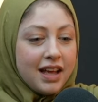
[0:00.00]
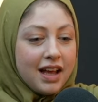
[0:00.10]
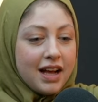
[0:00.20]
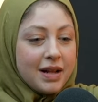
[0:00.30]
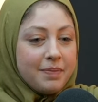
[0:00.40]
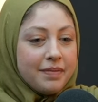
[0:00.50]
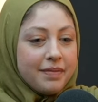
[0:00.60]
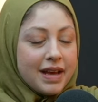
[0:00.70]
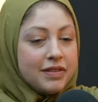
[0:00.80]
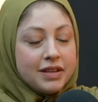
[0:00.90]
Um,
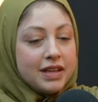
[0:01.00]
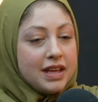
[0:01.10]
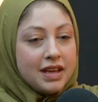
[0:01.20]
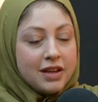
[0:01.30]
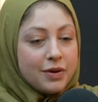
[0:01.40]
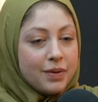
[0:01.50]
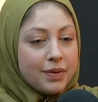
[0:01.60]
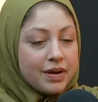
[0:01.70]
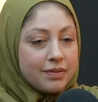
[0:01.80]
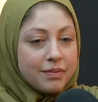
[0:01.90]
and then the you know
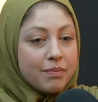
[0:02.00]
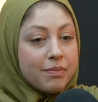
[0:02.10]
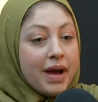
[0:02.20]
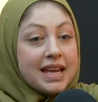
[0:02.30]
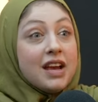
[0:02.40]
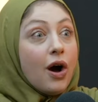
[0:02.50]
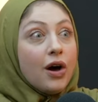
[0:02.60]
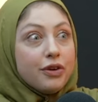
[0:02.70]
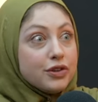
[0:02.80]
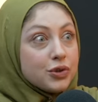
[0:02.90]
many
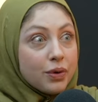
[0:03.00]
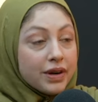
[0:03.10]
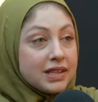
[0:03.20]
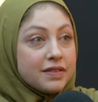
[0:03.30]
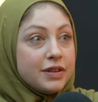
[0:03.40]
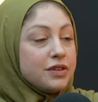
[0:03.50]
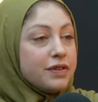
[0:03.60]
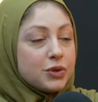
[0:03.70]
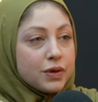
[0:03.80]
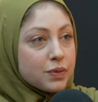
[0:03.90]
other stories of
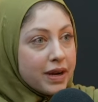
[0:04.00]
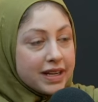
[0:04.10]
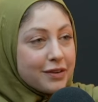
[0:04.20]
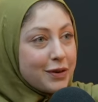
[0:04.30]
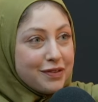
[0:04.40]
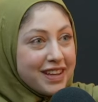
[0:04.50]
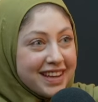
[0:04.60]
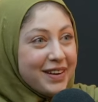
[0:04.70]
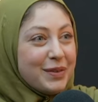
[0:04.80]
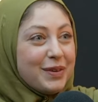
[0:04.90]
individuals wearing a
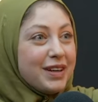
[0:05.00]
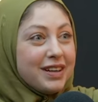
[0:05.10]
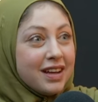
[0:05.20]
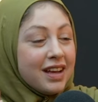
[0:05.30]
kufiyeh who were,